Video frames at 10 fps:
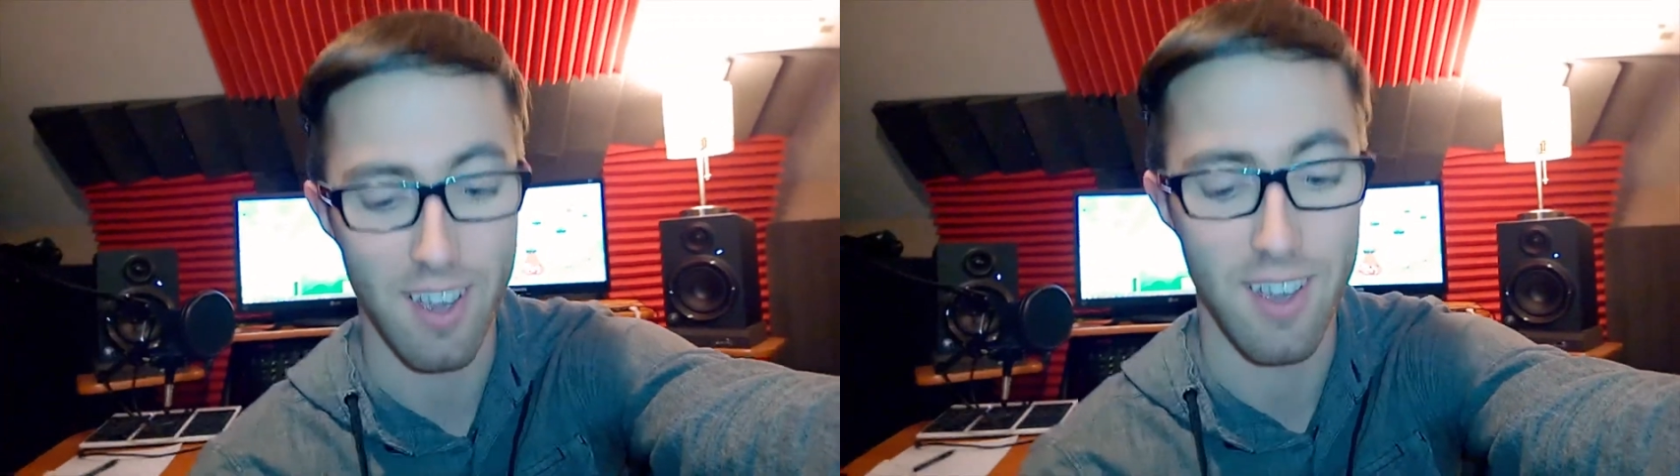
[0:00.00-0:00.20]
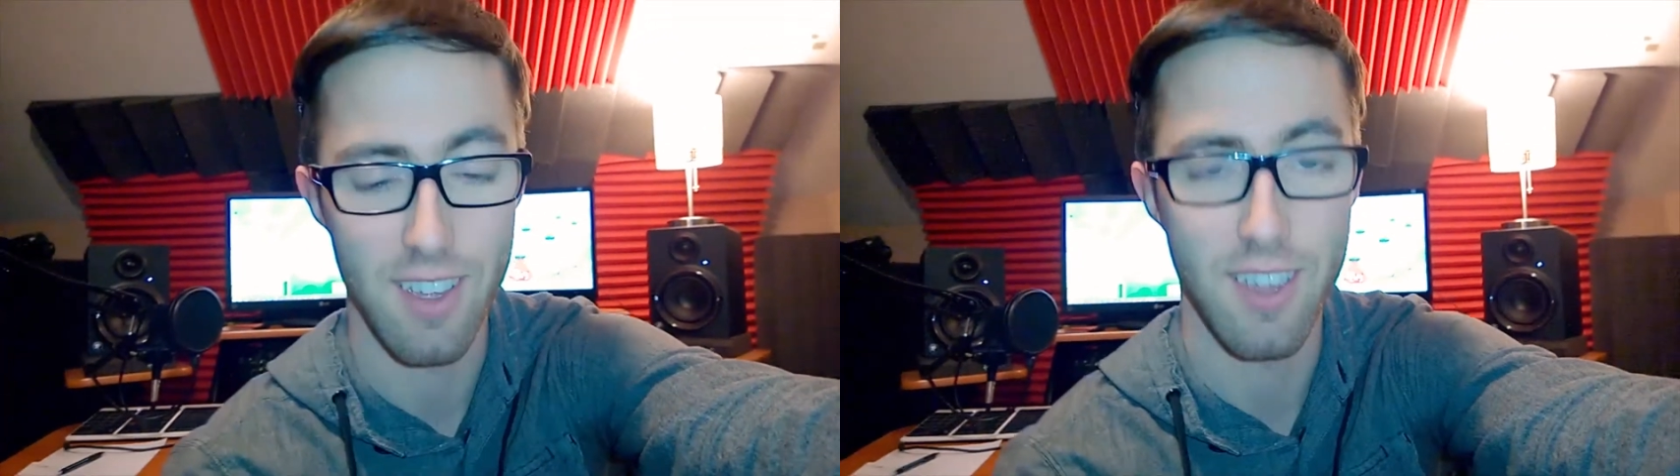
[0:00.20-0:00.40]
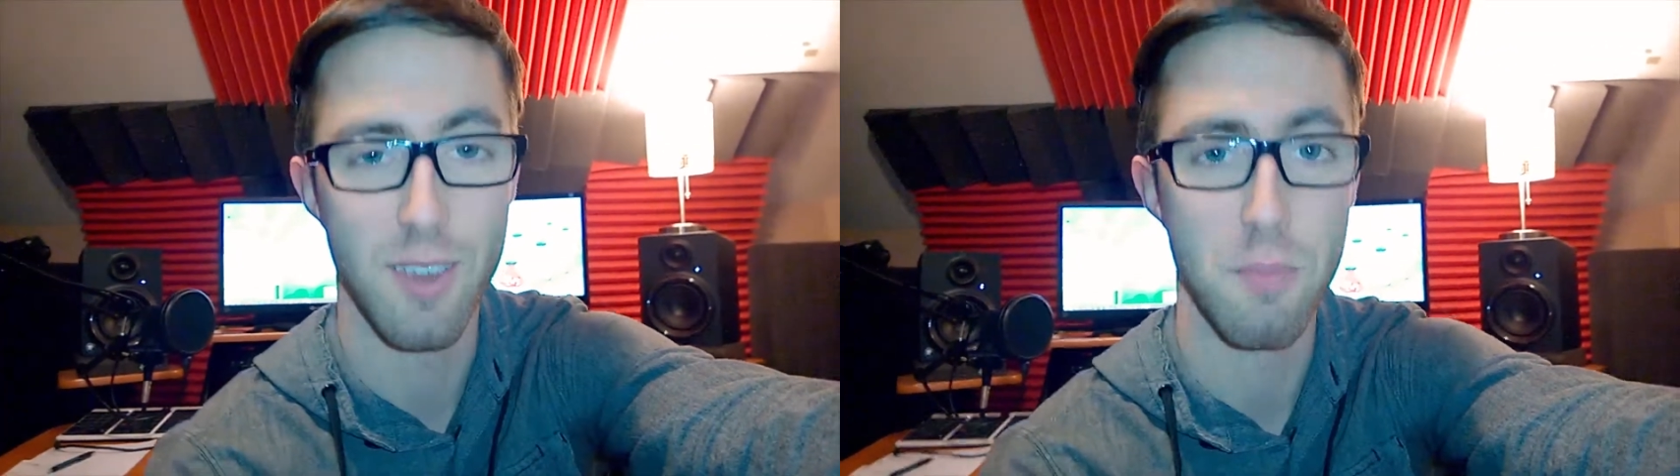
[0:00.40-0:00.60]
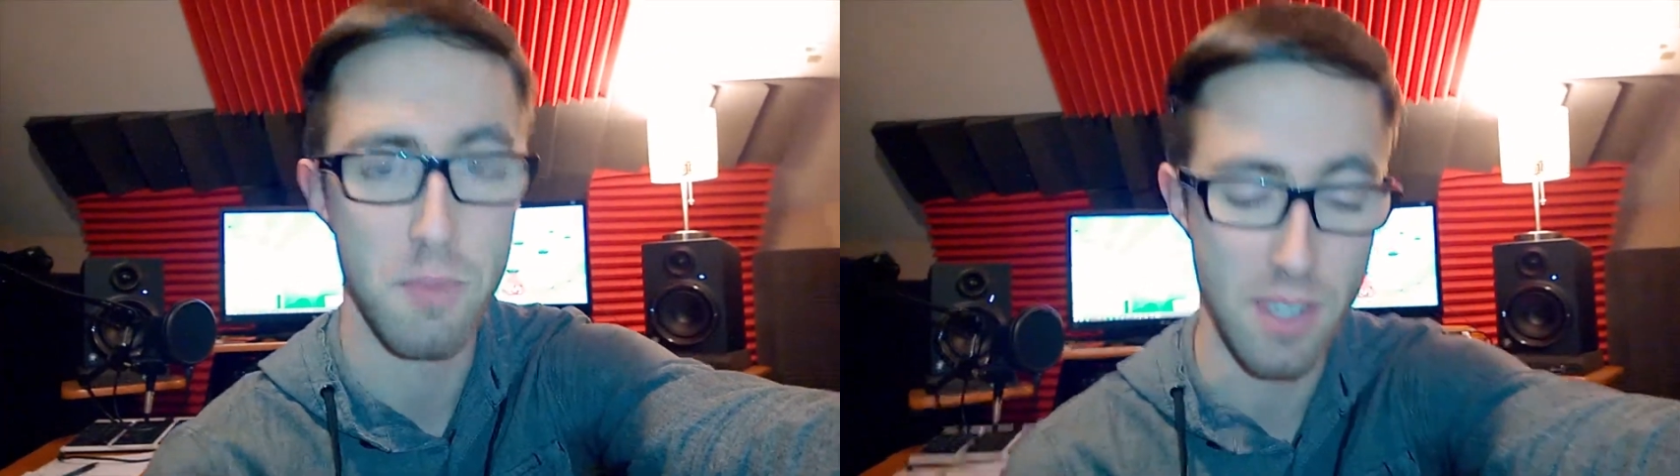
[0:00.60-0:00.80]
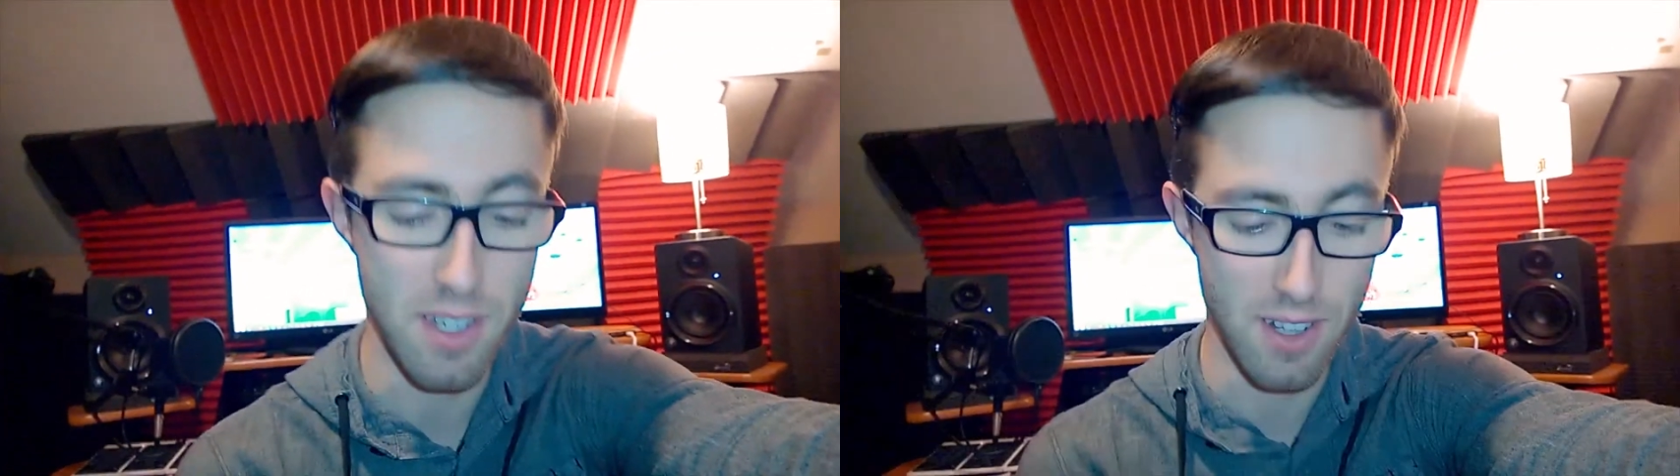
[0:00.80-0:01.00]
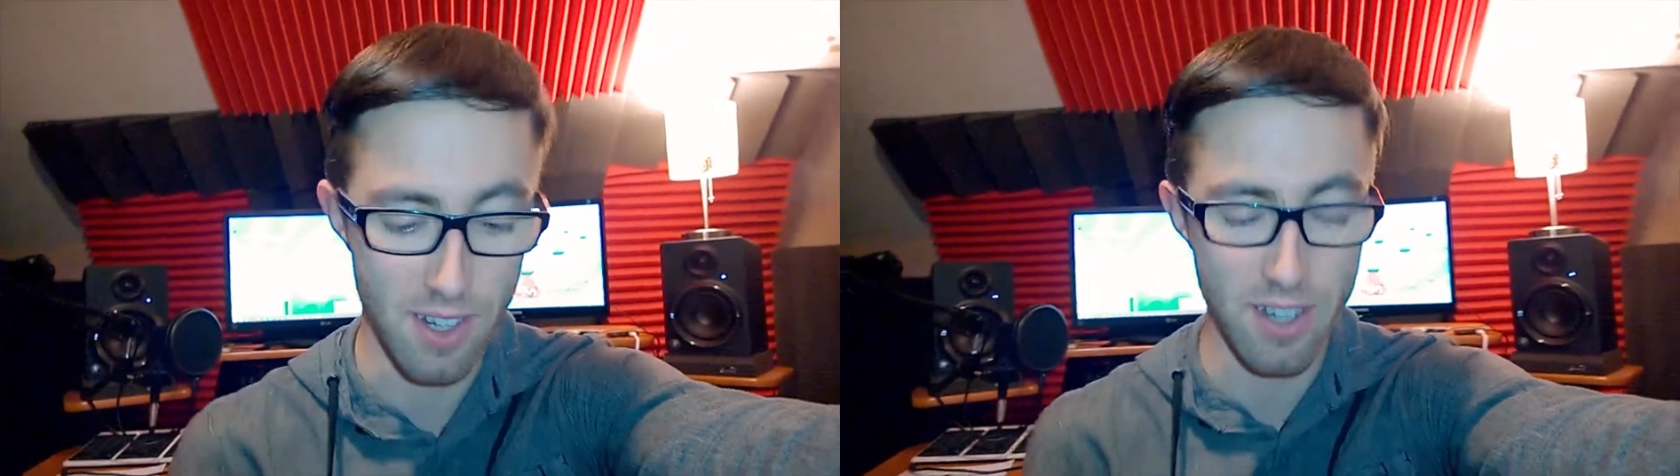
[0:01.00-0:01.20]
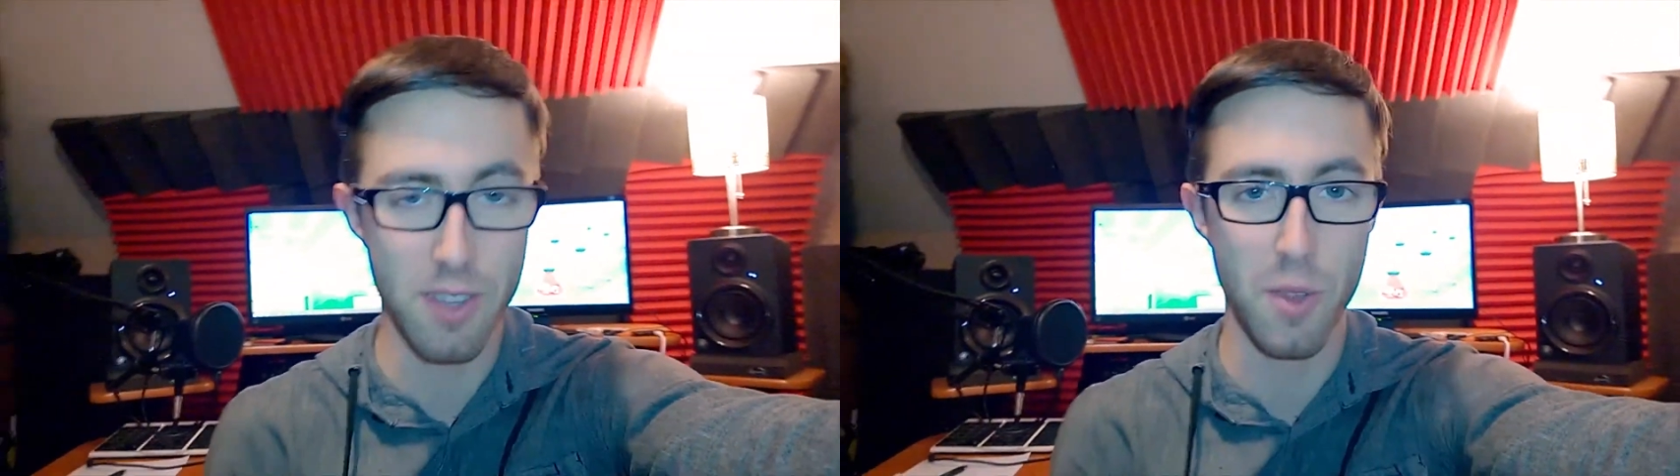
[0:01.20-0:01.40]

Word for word: I am declaring